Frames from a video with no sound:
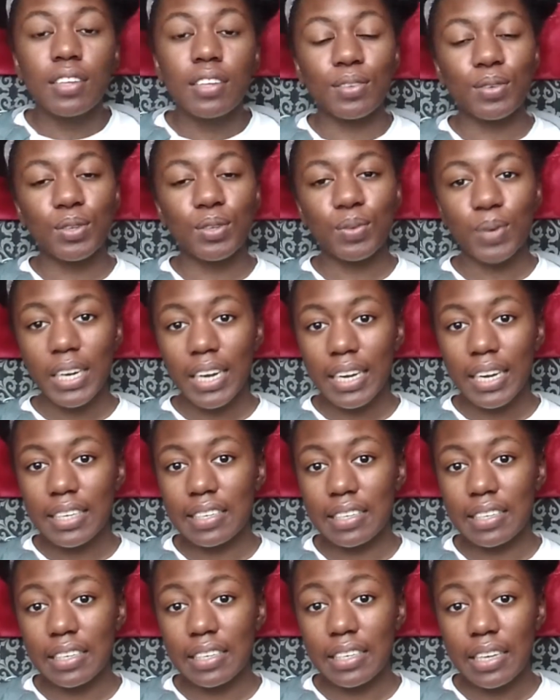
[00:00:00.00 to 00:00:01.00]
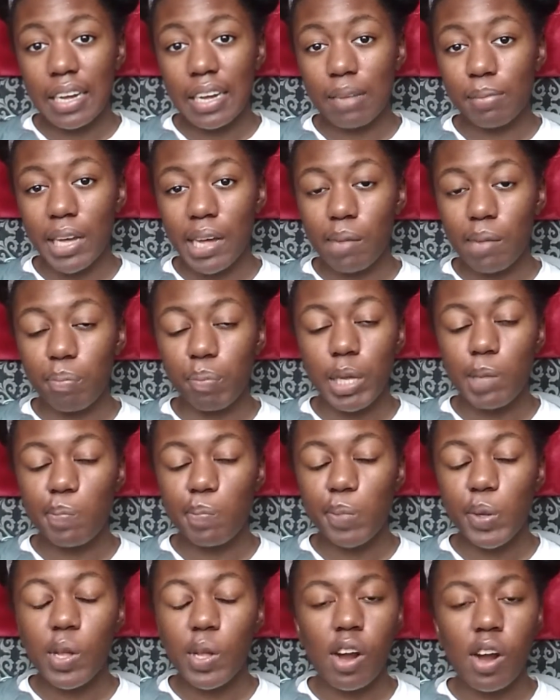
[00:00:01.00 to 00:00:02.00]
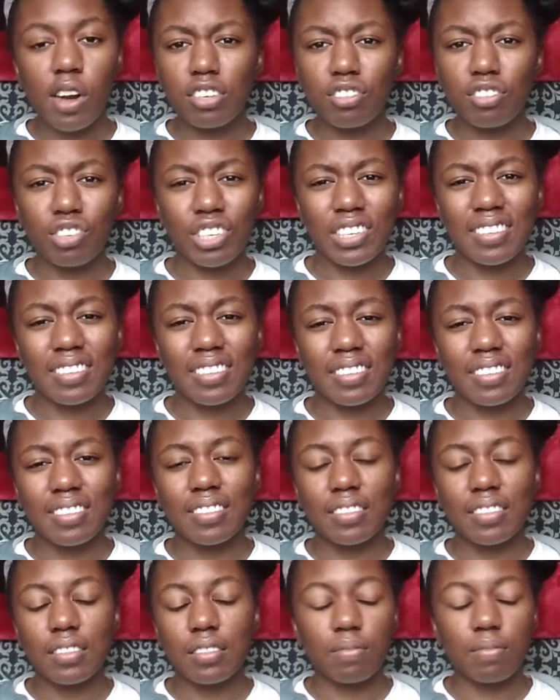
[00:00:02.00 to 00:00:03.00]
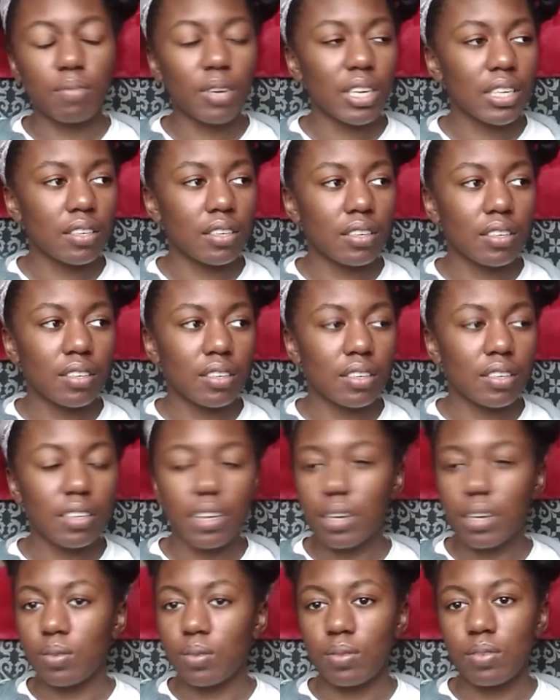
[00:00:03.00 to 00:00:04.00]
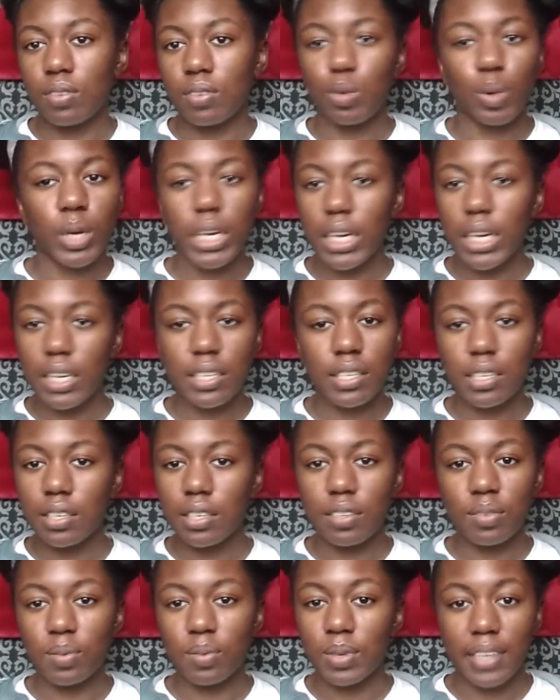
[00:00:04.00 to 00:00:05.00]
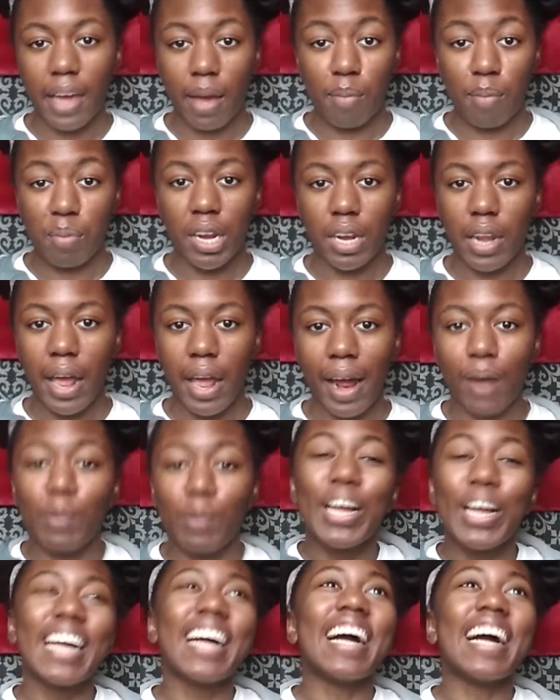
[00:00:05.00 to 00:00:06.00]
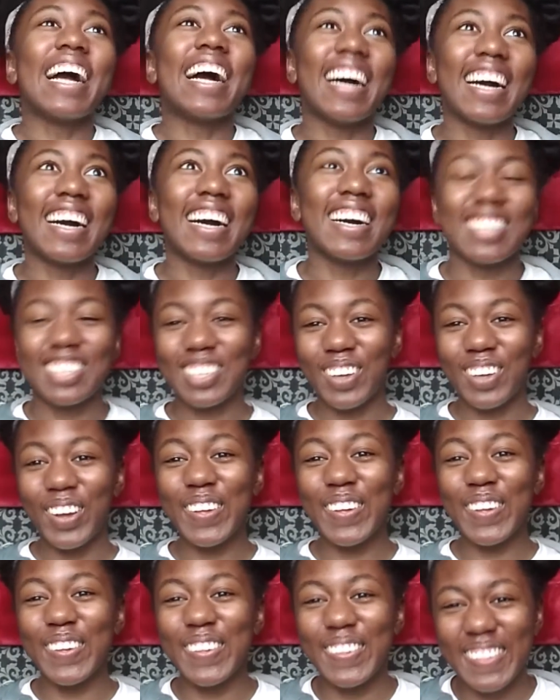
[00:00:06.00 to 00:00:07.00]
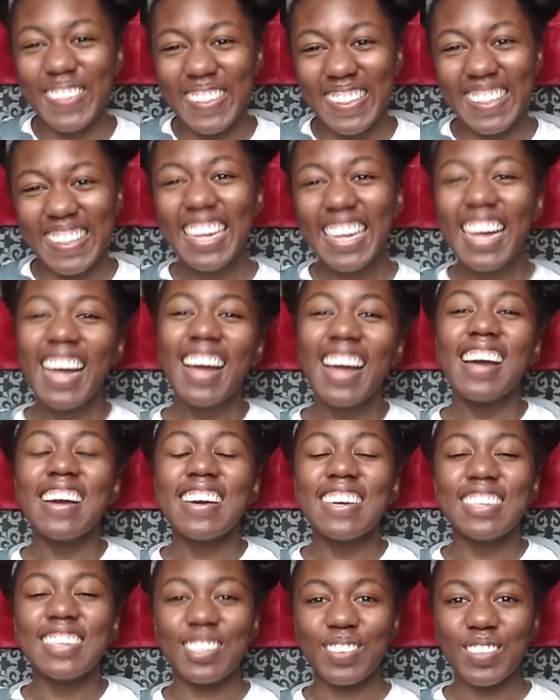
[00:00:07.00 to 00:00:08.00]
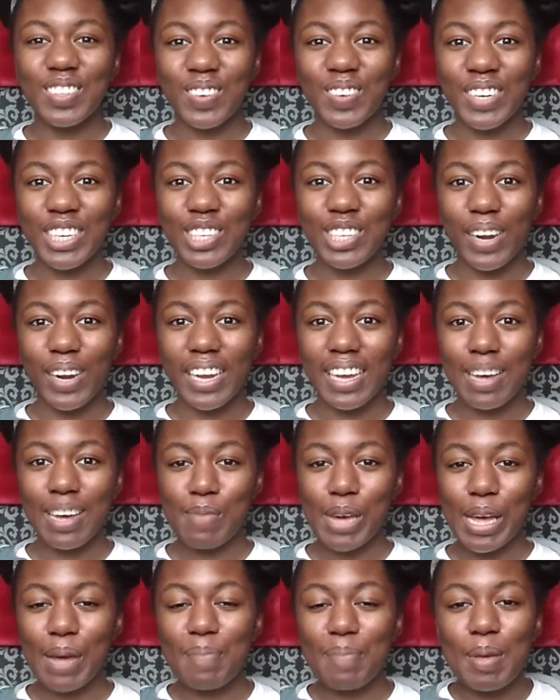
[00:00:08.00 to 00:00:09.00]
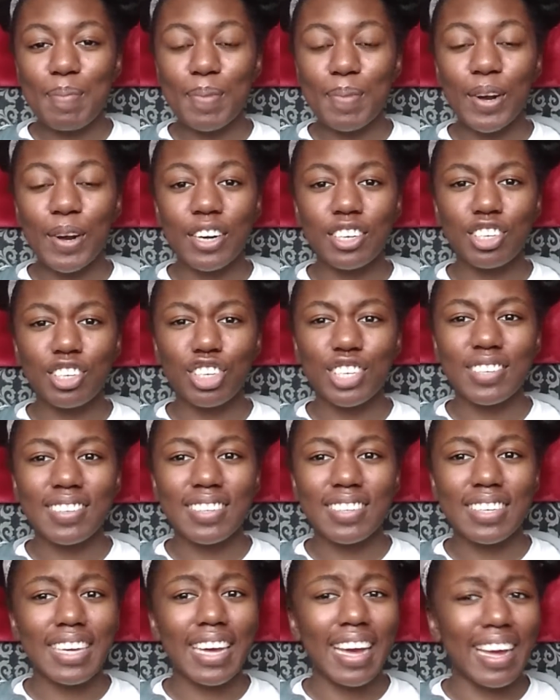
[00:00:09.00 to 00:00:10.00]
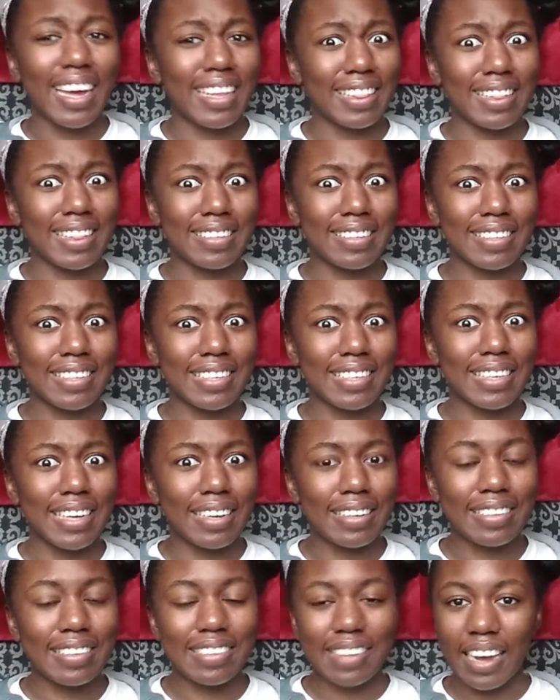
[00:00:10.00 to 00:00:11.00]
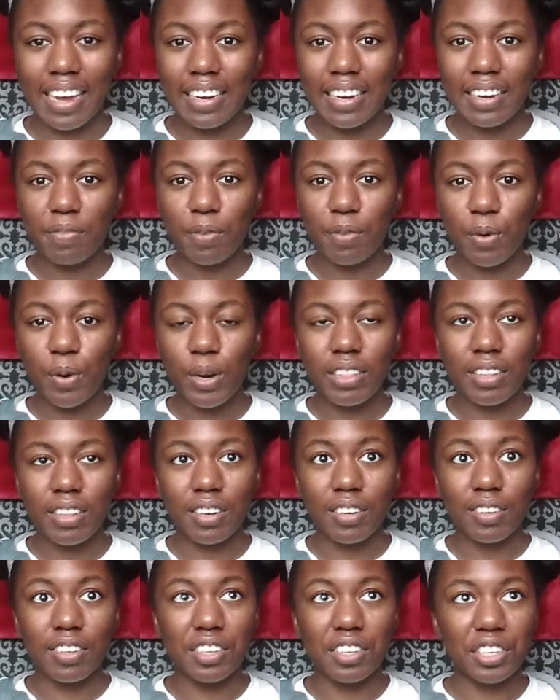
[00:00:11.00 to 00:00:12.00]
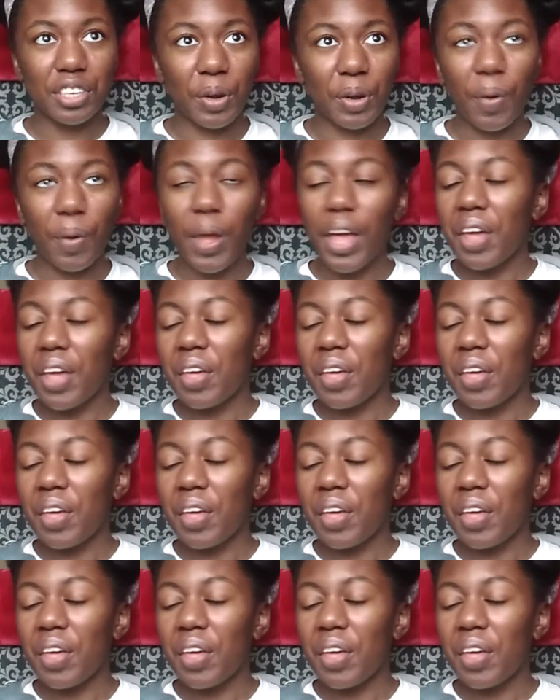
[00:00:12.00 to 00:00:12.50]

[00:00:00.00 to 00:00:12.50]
So 2019 coming up, people are just, what? No, 2019 is what's happening now. So 2020 coming up, people are just like endlessly excited for it. They're,